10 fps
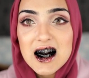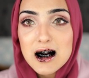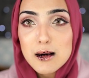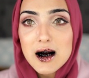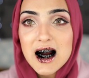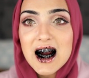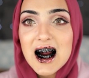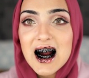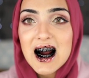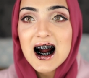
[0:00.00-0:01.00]
Oh my
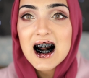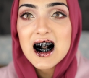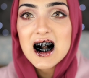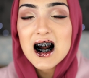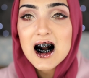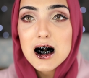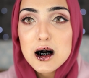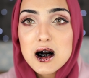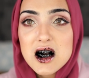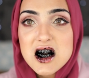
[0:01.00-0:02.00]
god, I
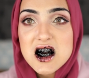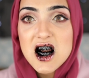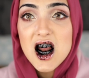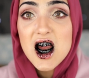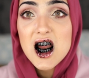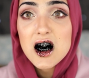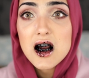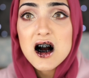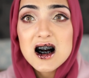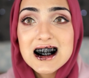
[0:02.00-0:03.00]
look insane.
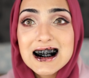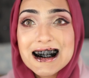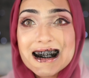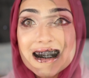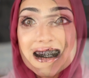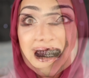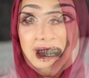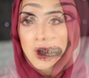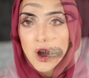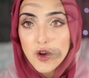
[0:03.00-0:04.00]

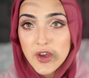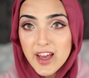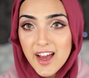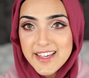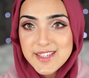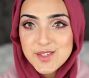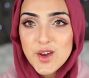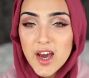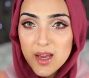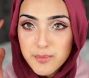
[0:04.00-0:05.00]
Okay guys,
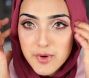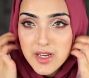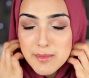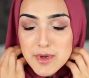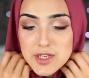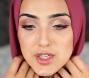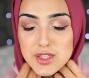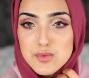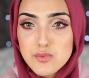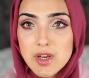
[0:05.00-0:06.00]
so I pretty much
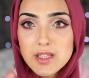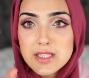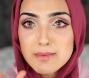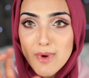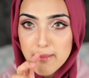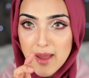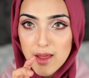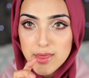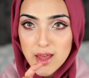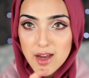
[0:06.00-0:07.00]
just rinsed my
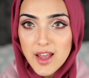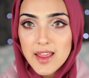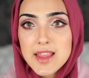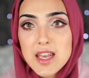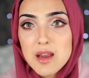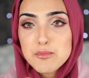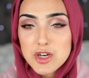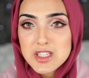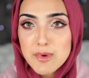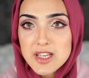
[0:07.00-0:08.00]
mouth out and then I
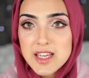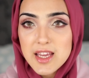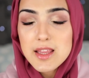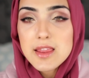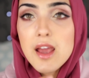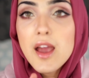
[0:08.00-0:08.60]
brushed my teeth,